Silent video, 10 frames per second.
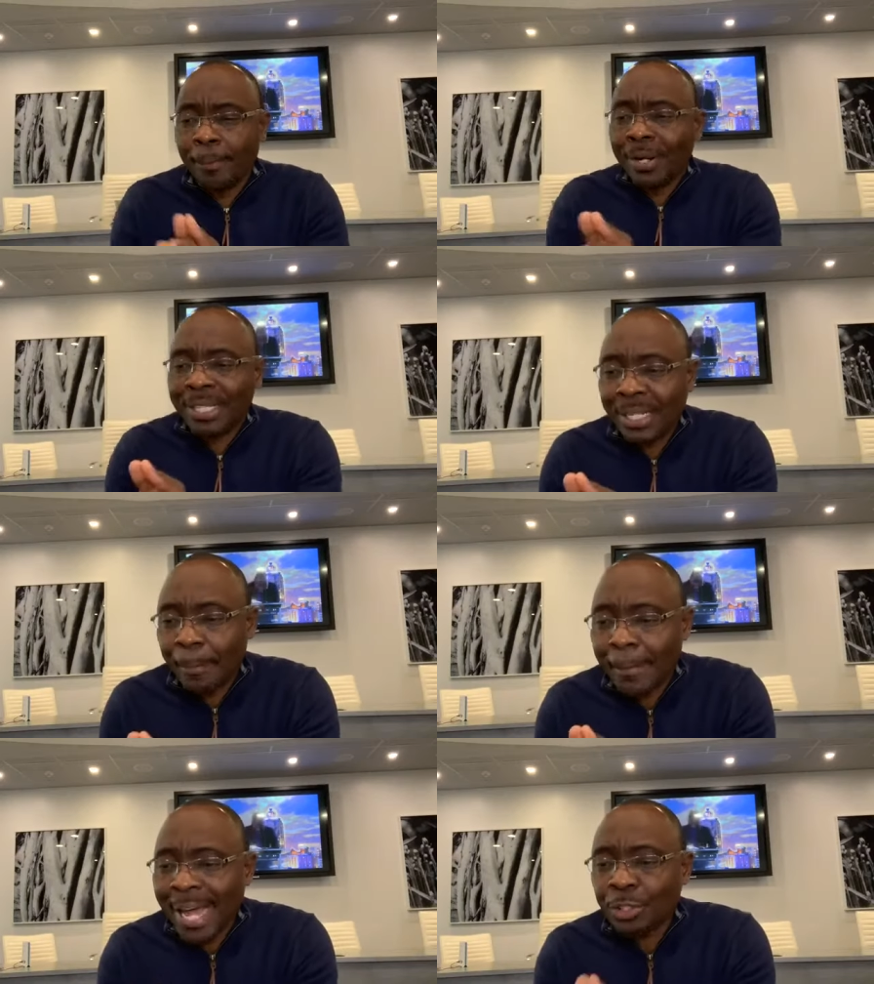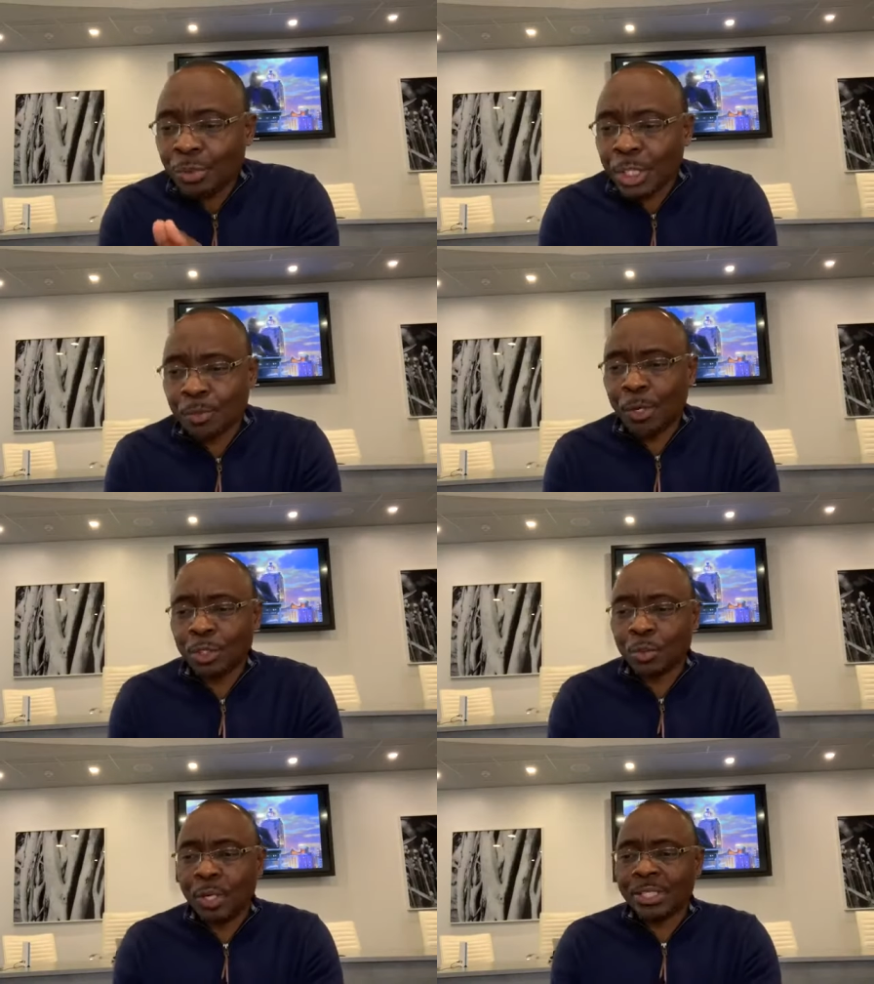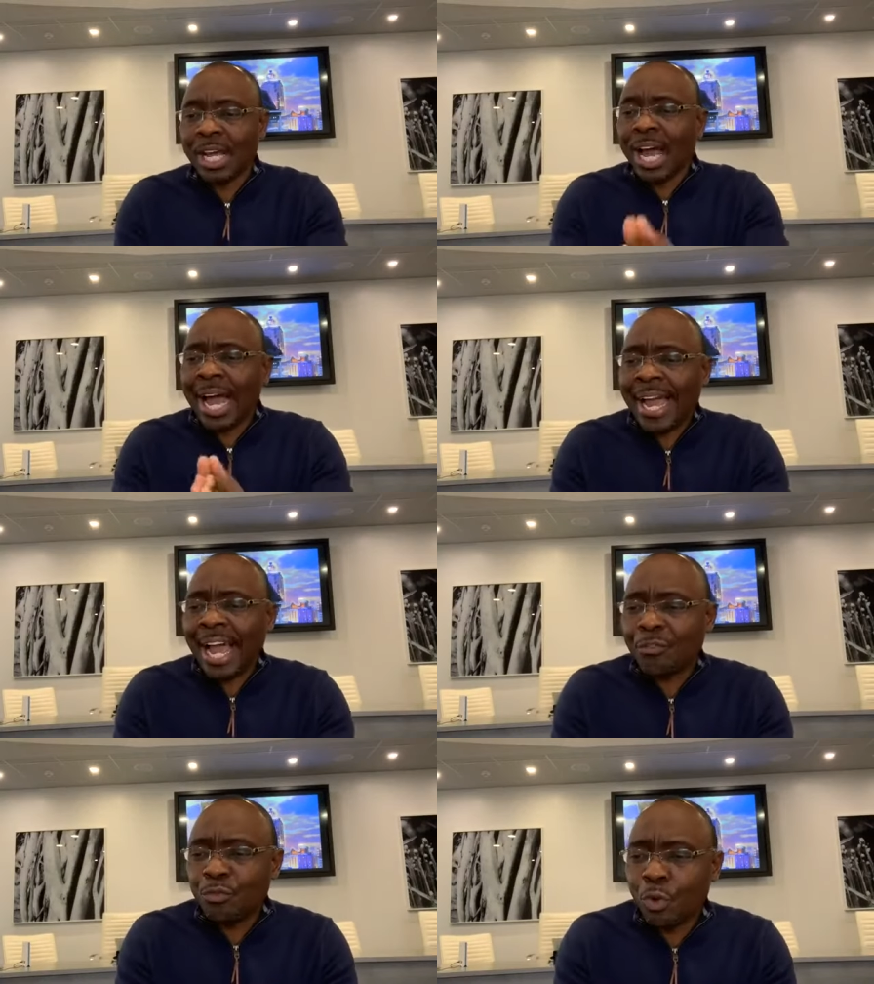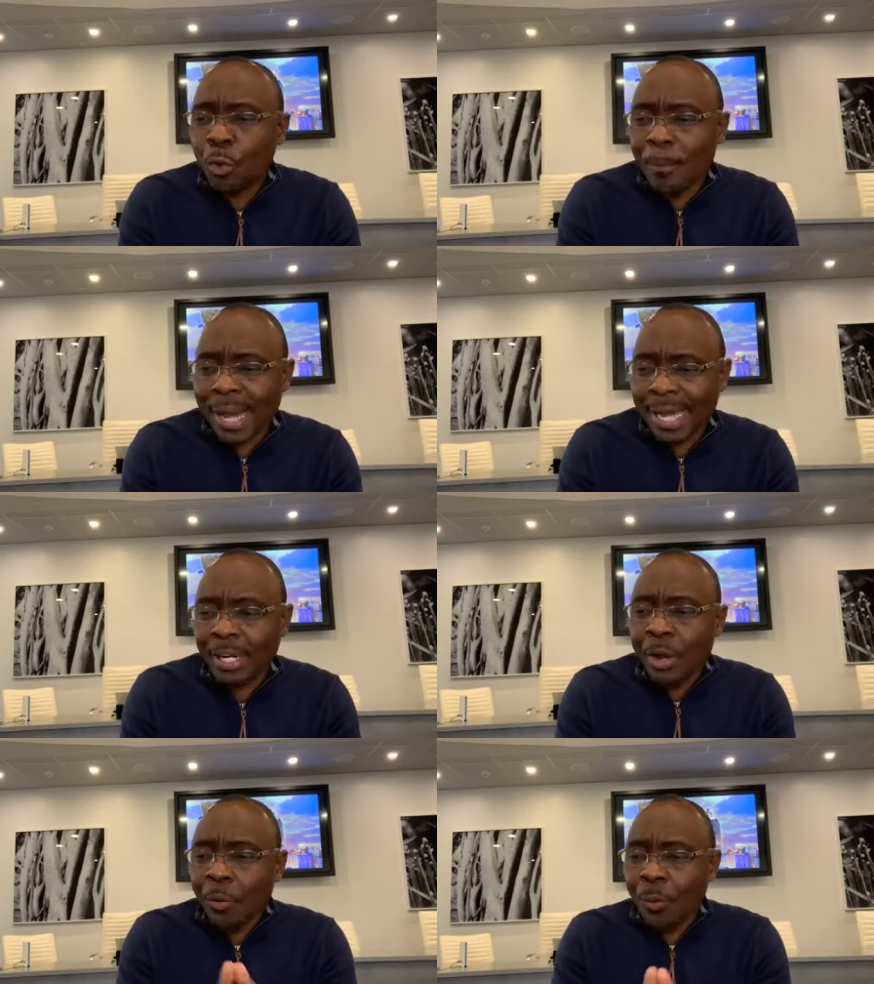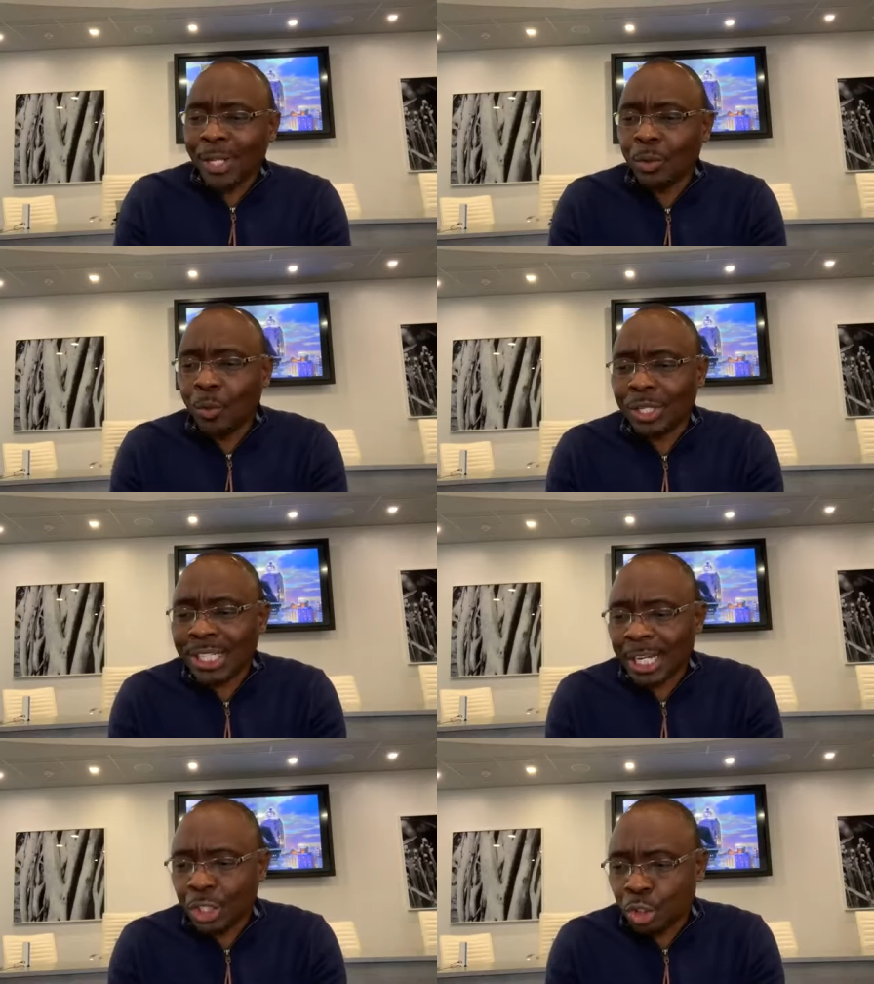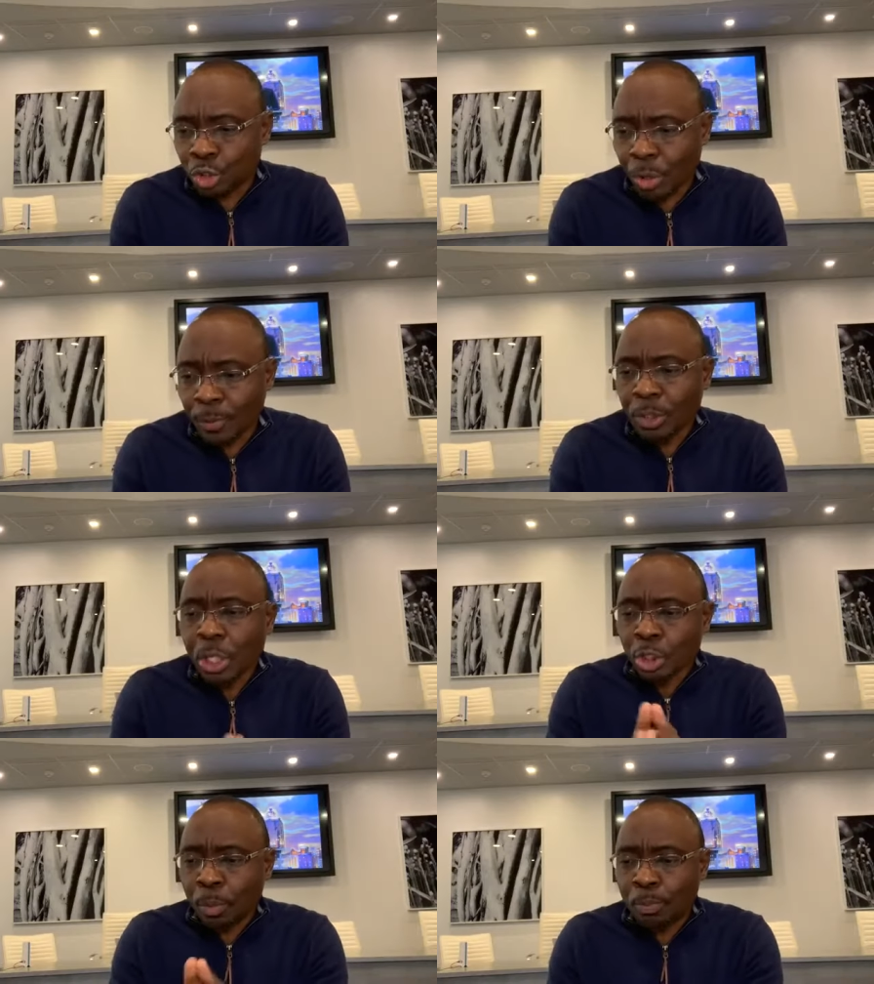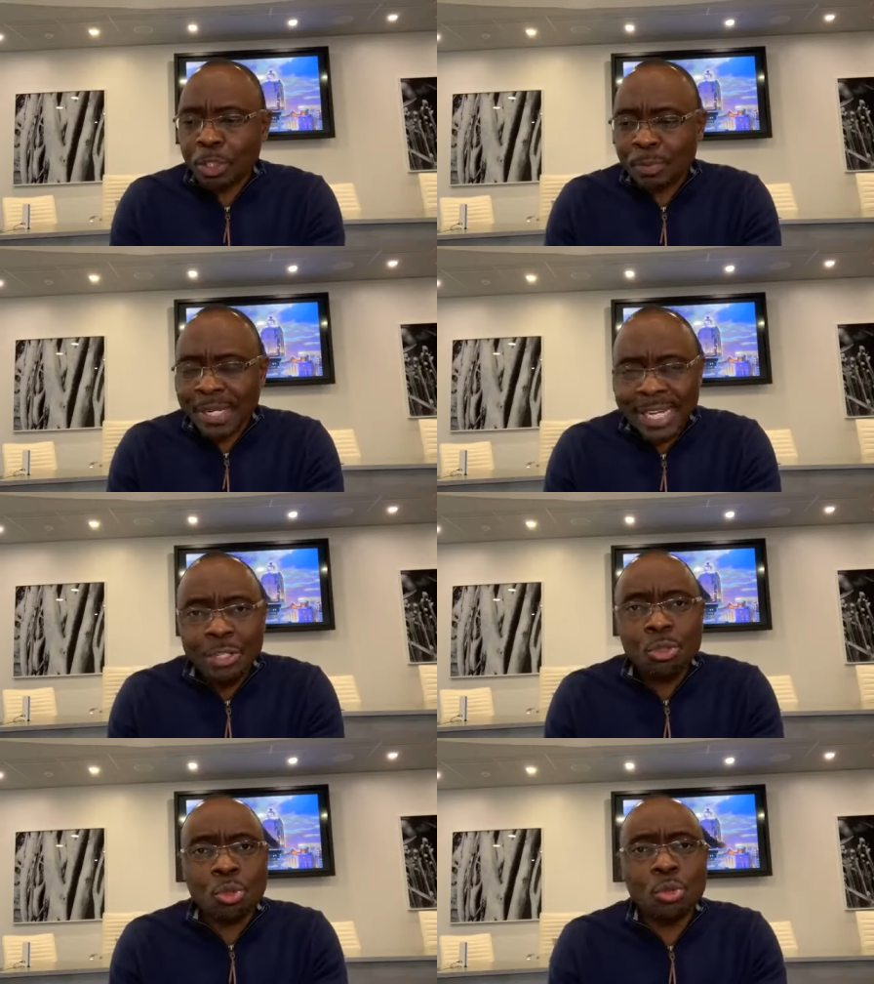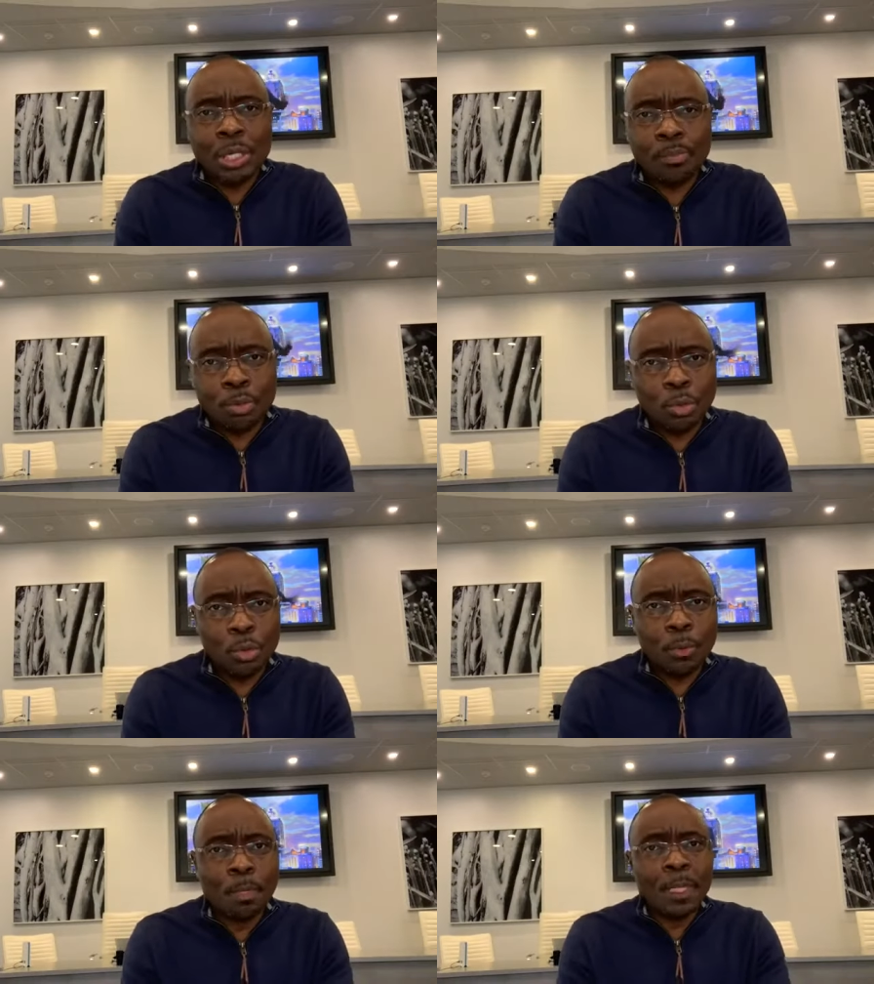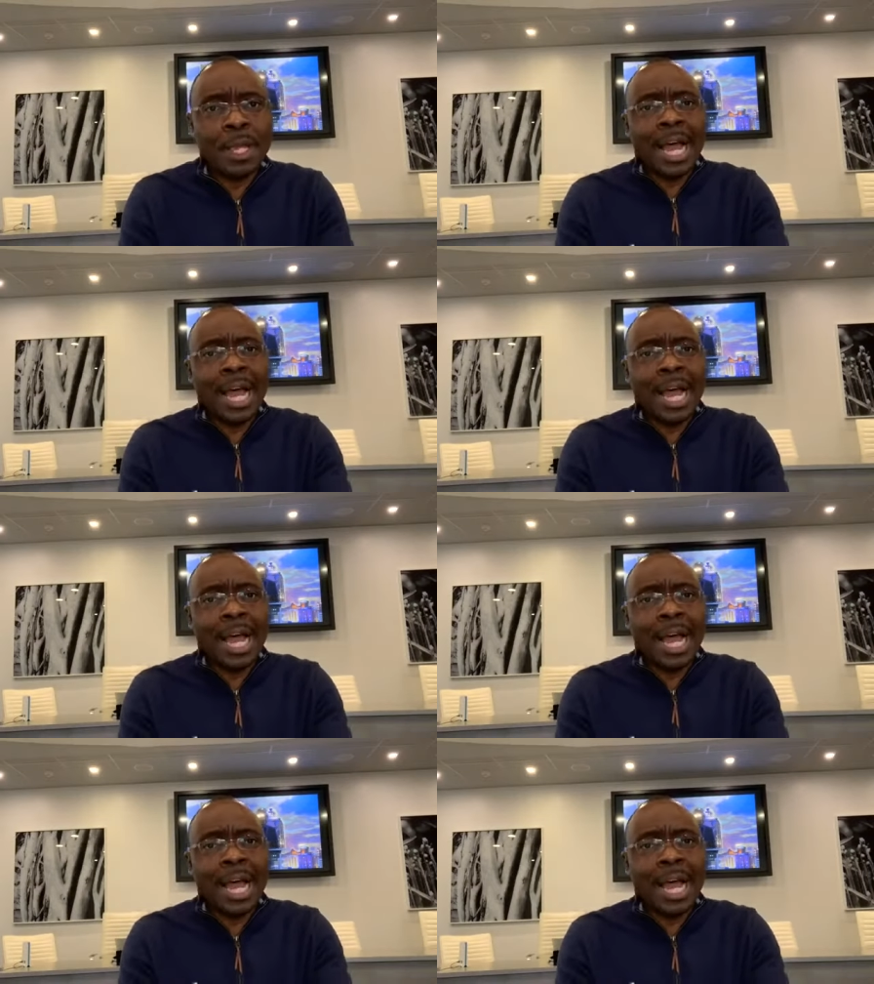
But the man's response was, I have no man when the water is troubled to put me into the pool.